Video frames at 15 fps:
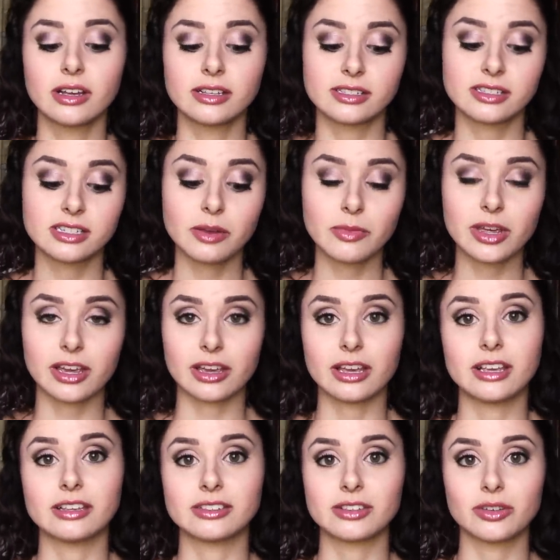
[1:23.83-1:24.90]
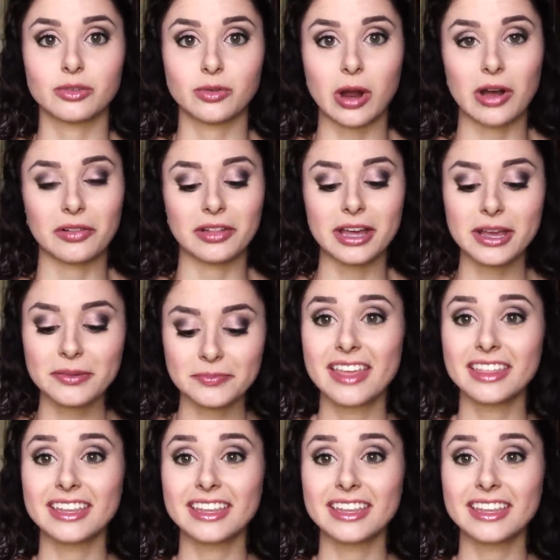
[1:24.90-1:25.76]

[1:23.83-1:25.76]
stomach is growling.